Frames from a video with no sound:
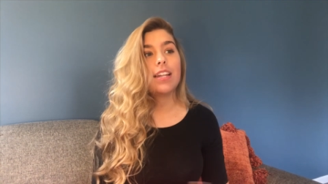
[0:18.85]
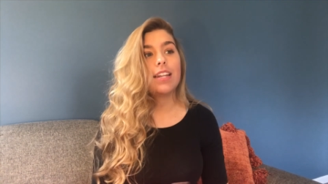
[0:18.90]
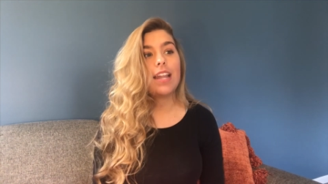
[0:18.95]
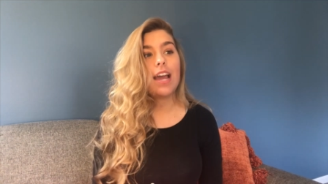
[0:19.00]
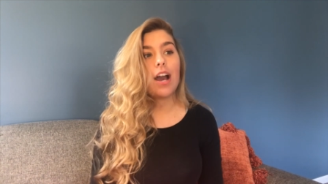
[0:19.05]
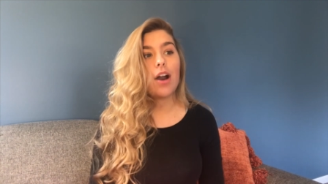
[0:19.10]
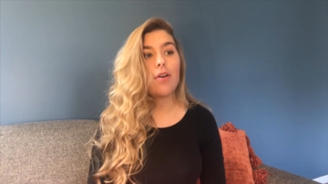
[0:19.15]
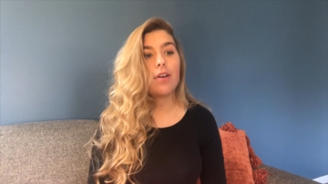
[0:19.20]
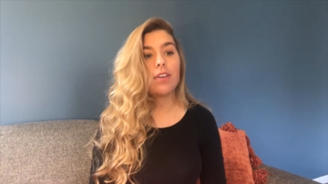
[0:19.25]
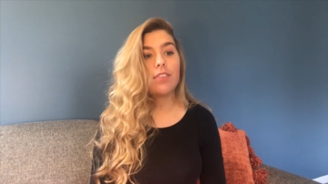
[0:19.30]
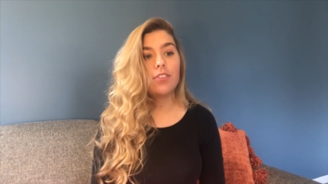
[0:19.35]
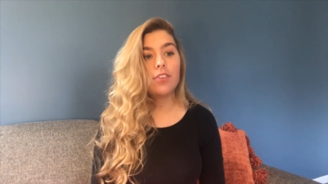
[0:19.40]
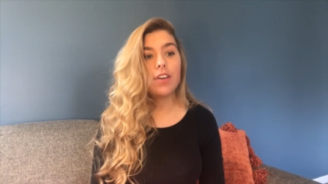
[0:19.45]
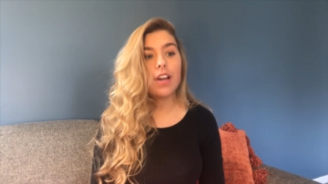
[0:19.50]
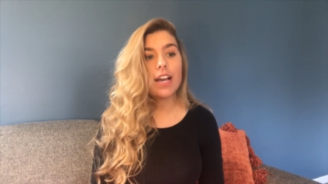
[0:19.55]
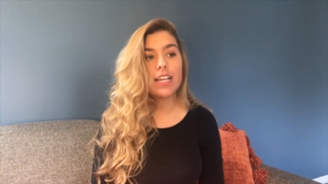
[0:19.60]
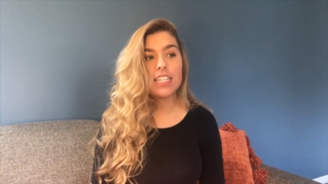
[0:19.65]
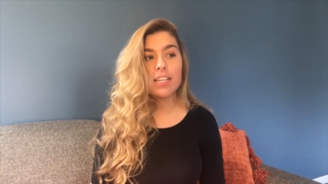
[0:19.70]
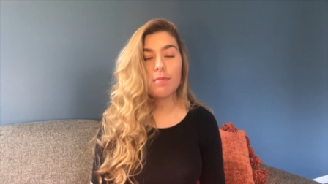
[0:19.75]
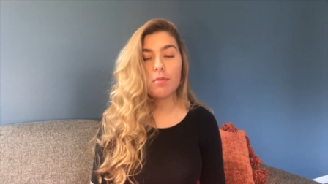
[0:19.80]
Now, if you
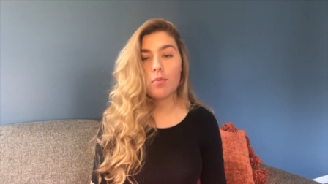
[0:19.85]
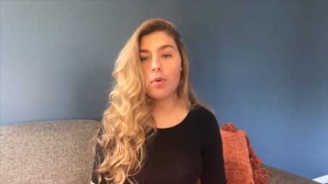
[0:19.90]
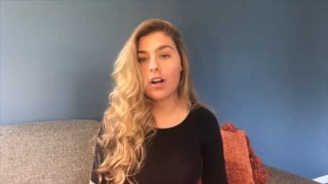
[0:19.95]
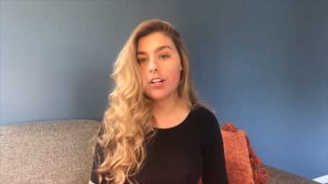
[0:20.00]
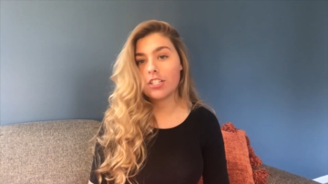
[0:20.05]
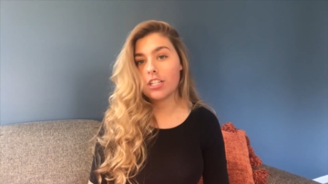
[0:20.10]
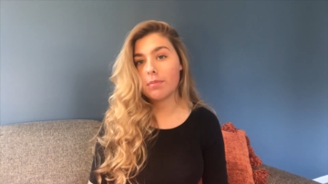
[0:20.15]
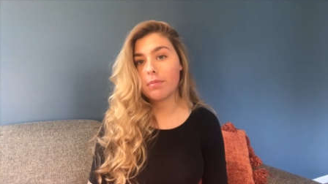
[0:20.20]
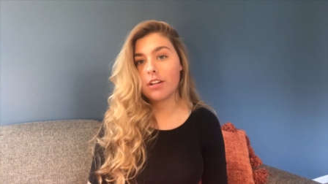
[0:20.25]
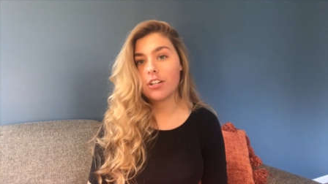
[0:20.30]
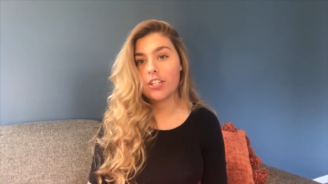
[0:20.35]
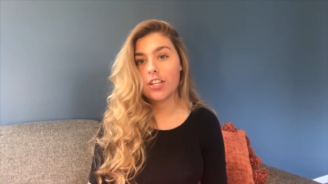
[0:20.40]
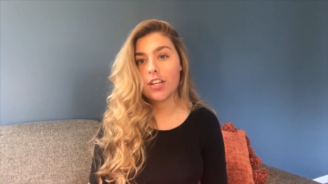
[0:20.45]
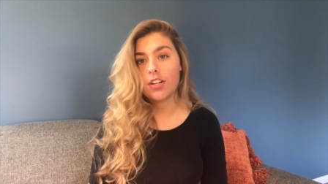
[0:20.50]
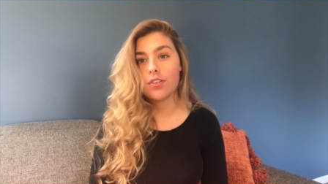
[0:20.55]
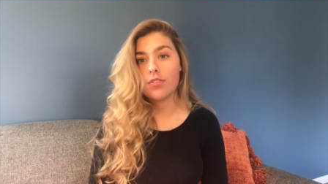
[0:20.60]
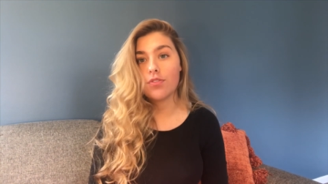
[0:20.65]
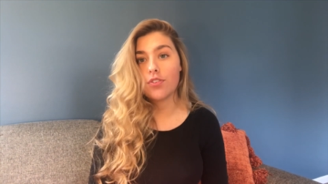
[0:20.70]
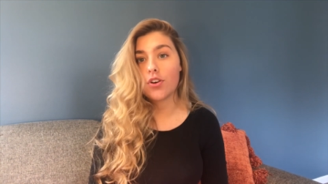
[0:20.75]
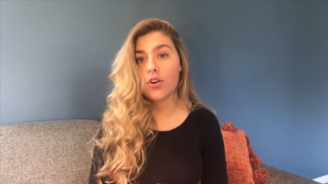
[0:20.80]
guys have been watching my
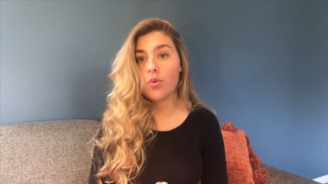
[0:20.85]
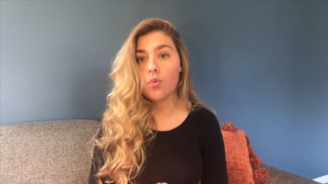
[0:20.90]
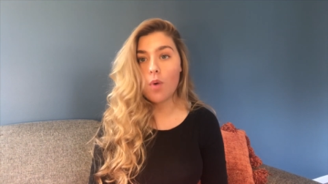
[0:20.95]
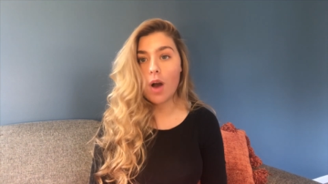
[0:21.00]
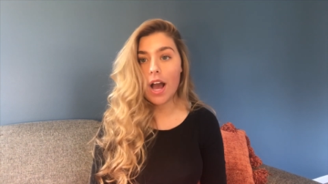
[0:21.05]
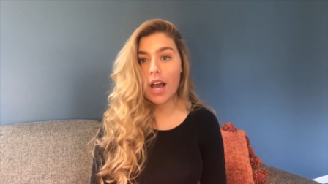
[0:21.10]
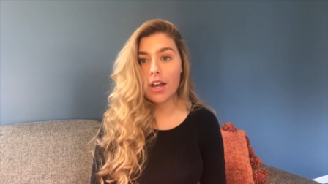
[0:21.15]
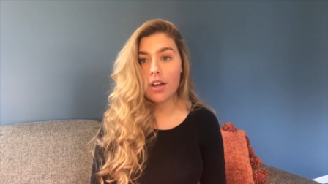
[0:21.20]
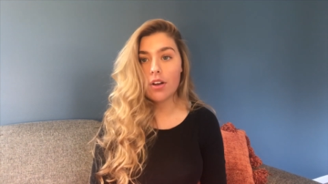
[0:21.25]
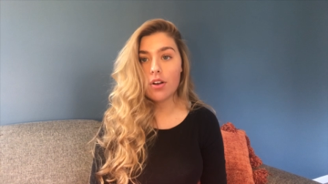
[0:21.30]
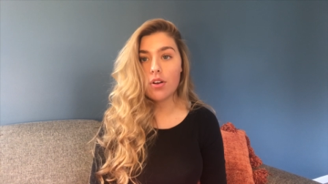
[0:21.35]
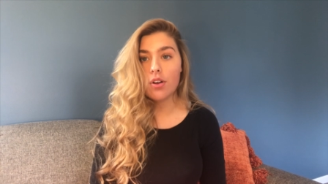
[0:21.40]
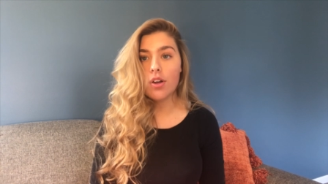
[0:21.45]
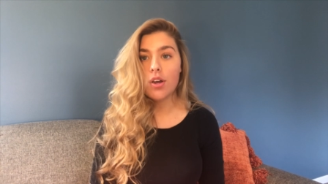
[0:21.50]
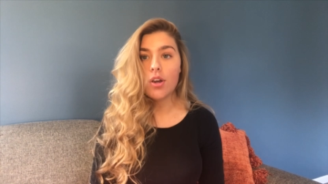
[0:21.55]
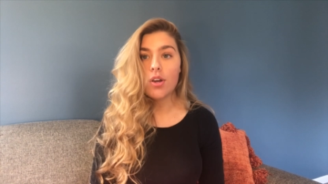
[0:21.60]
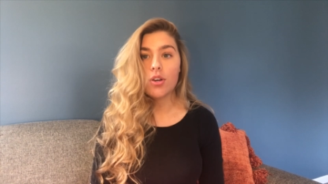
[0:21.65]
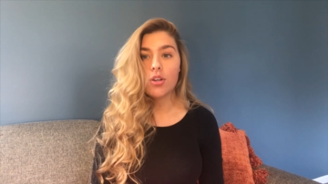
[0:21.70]
channel for a while,